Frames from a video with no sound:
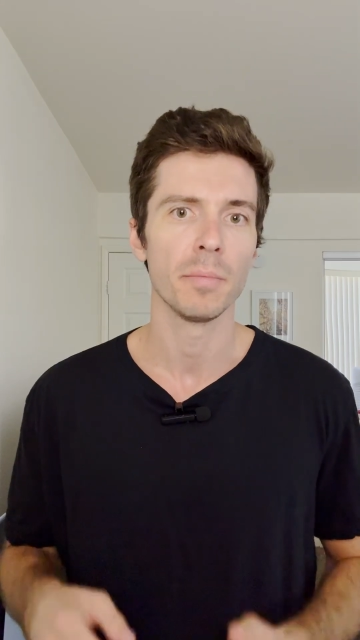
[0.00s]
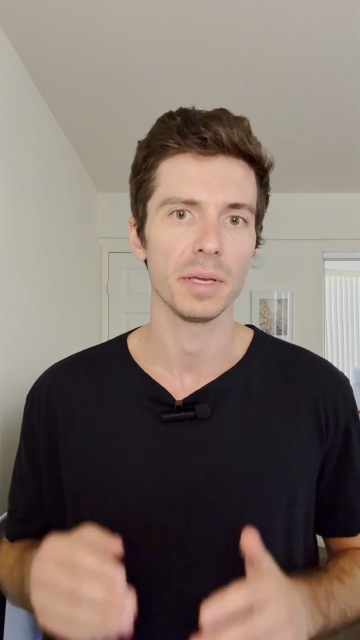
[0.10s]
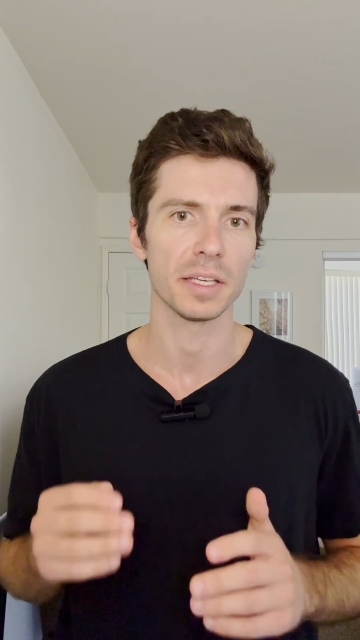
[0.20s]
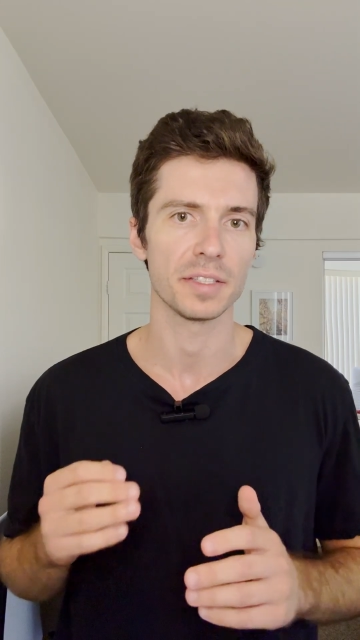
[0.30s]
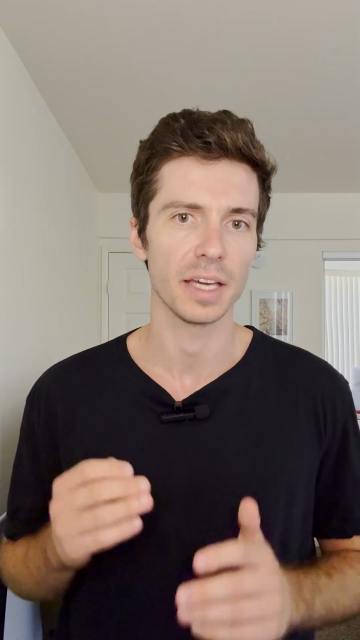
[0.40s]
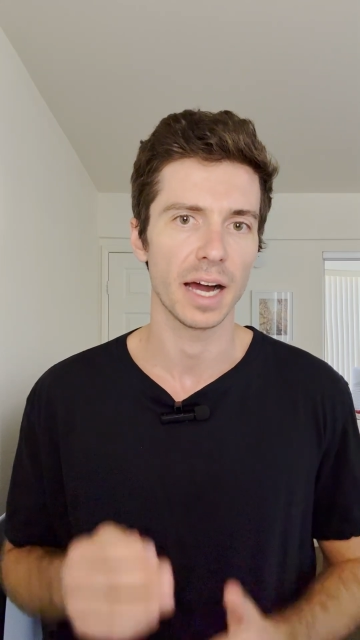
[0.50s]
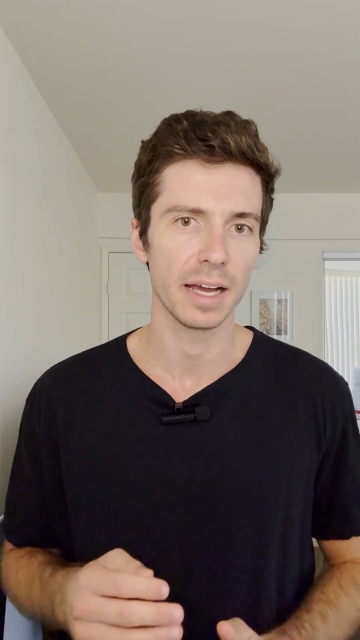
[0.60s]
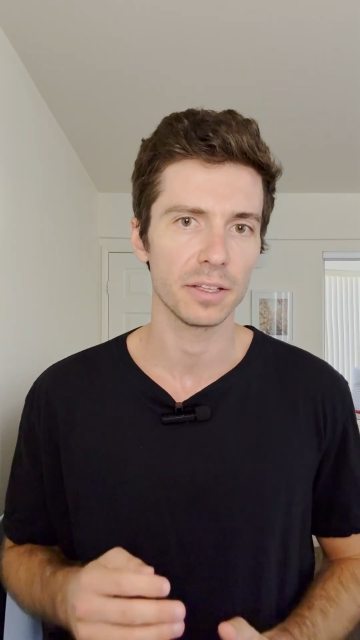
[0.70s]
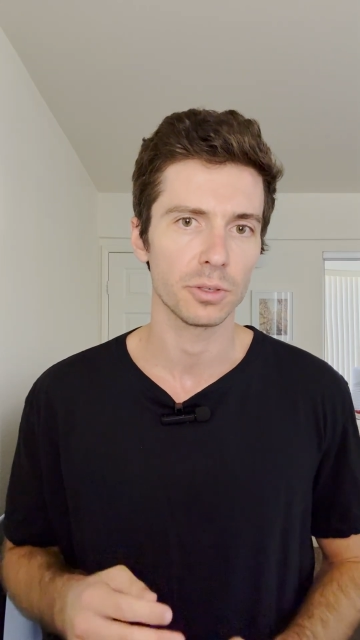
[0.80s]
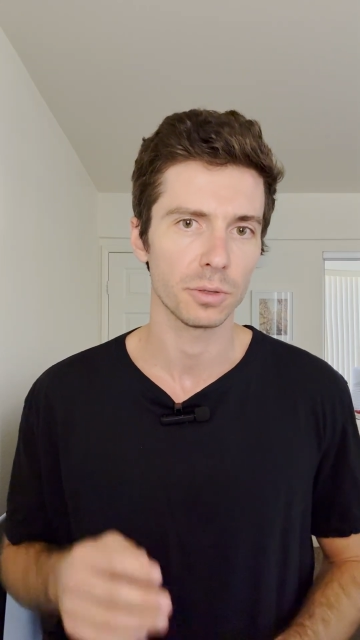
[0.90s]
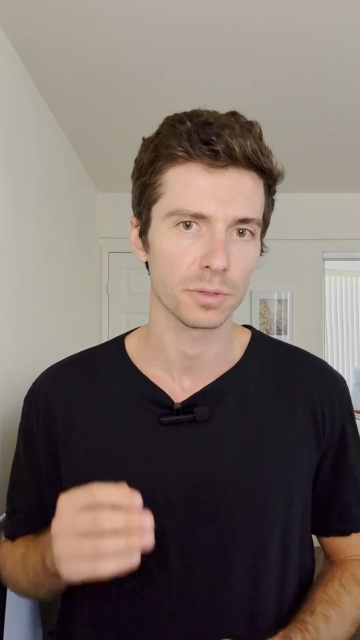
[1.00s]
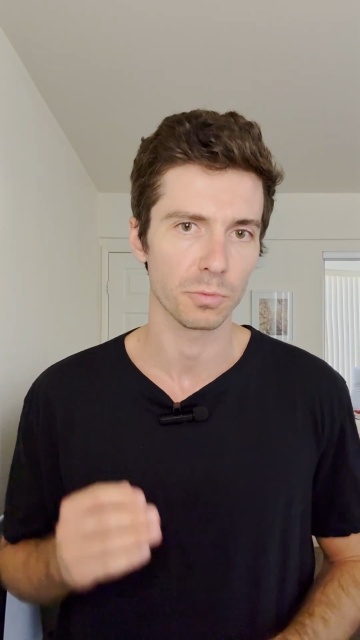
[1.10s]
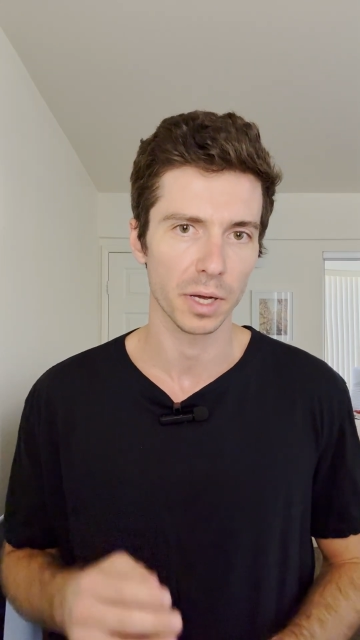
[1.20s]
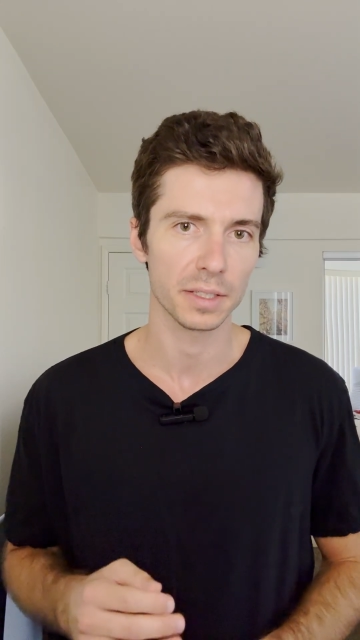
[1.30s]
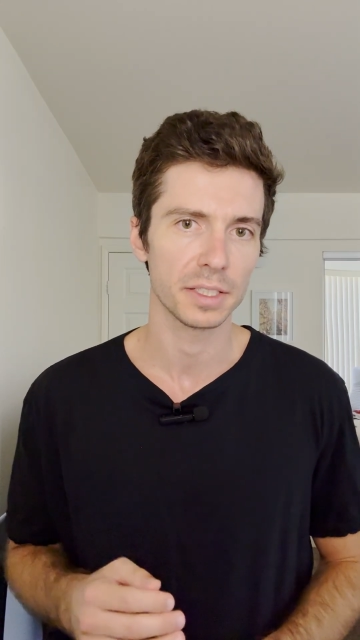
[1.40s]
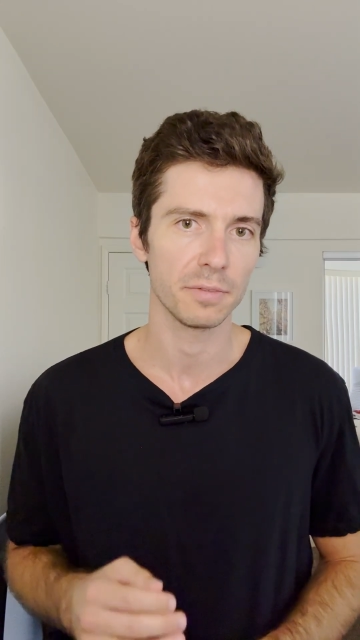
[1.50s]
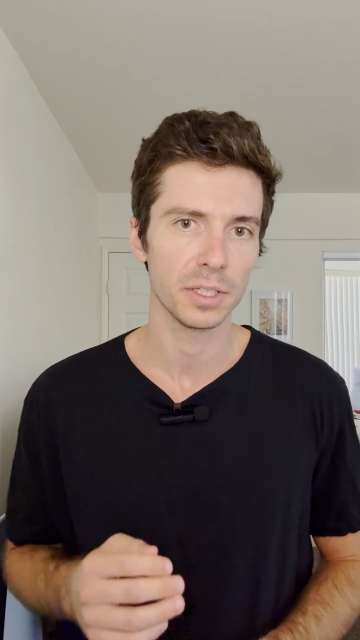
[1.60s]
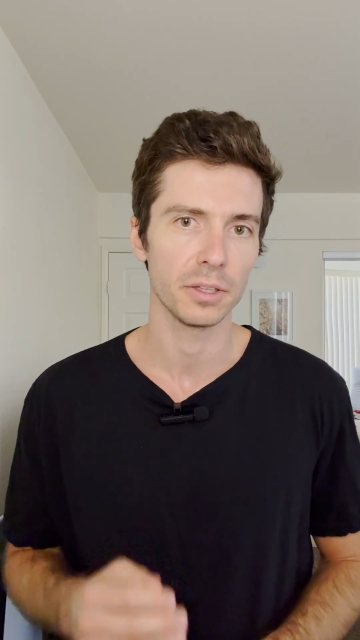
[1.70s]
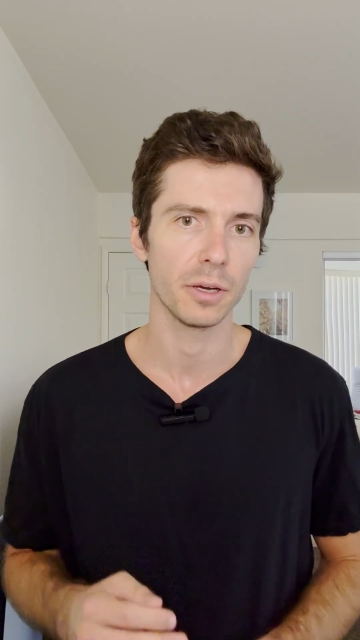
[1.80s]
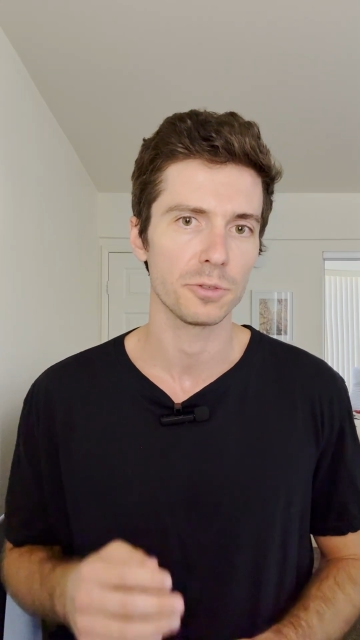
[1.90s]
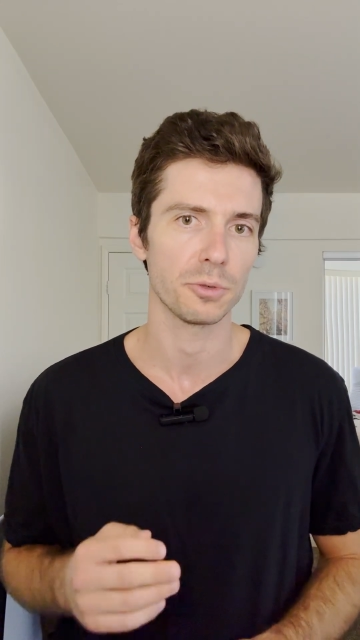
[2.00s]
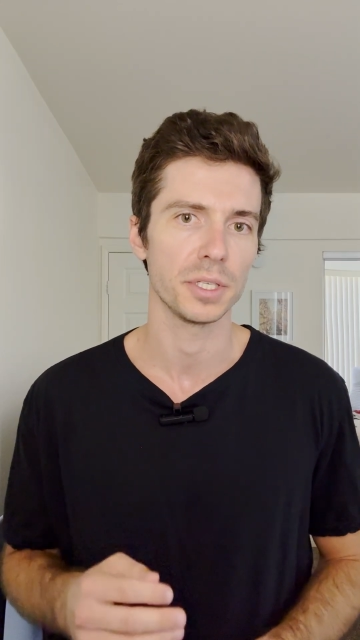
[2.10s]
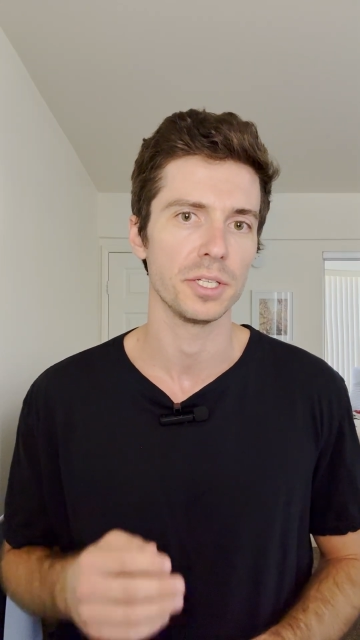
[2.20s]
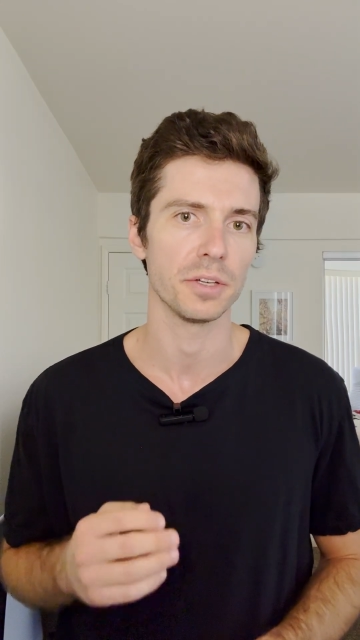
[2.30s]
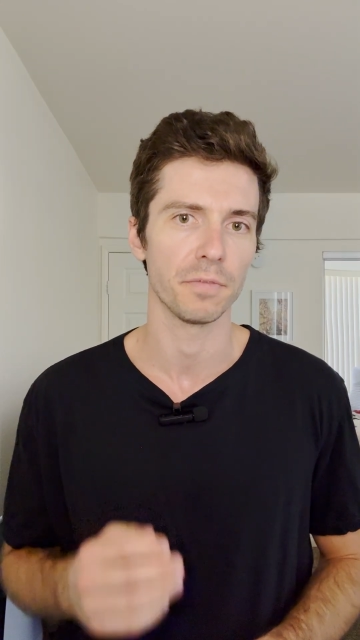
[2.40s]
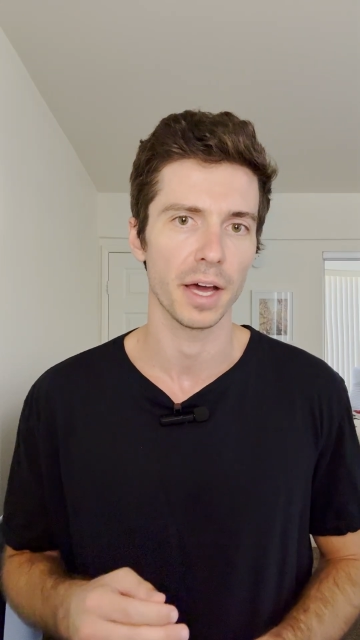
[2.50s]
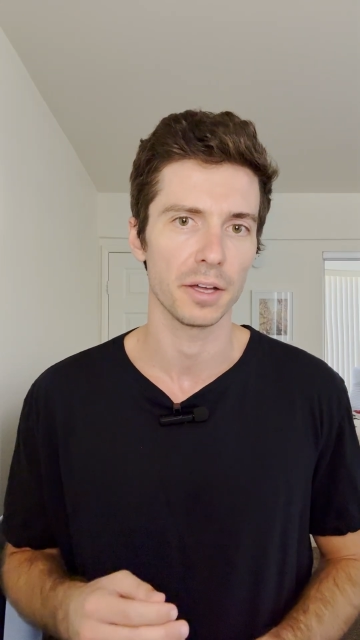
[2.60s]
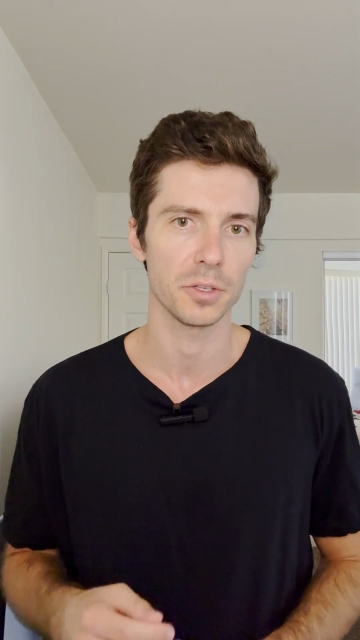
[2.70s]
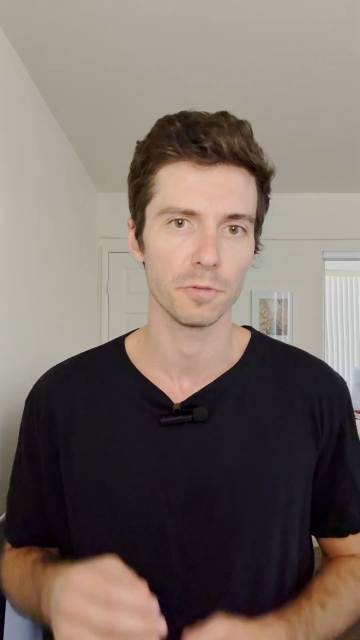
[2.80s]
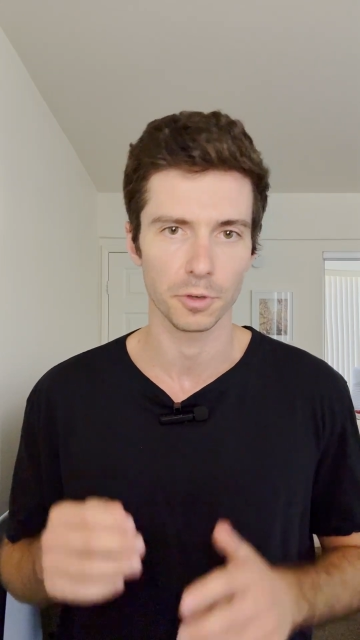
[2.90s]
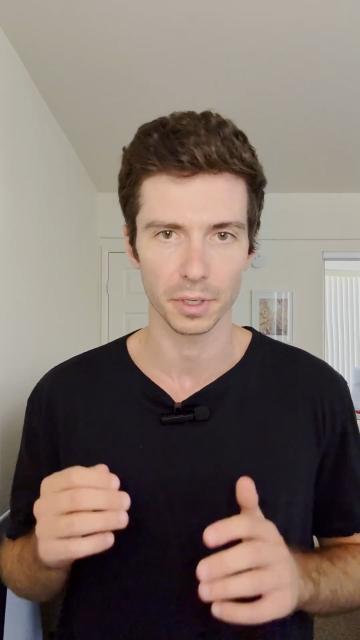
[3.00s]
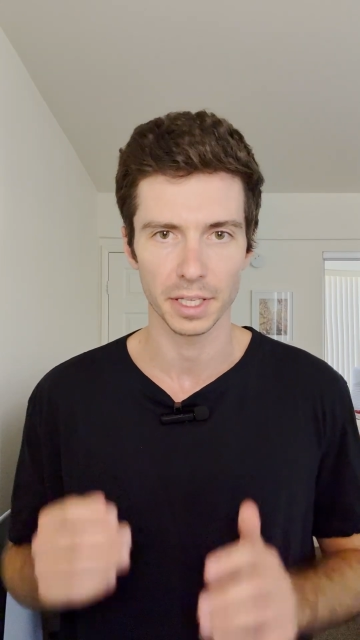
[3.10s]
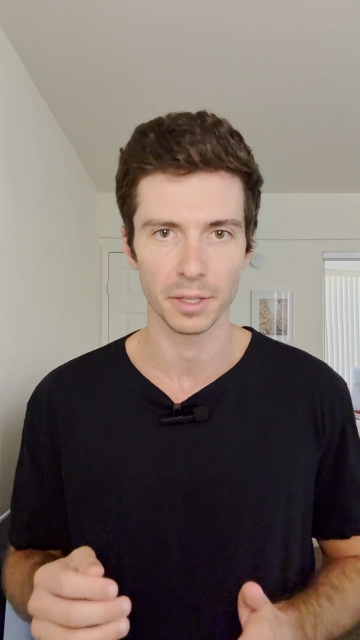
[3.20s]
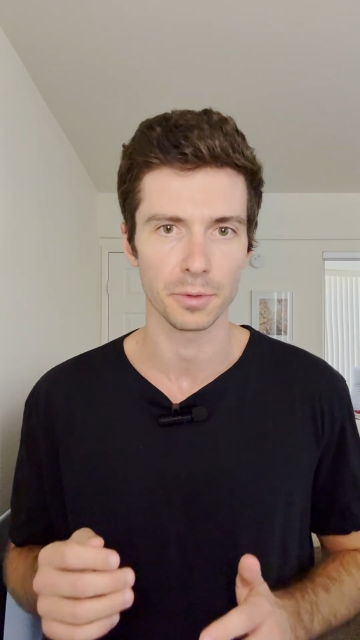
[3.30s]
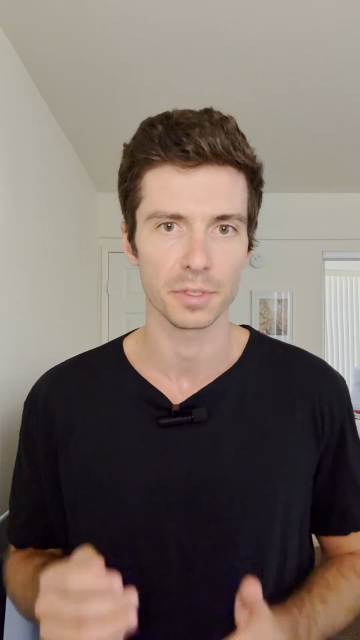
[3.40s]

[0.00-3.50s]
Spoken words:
because the island holds relatively low strategic value for either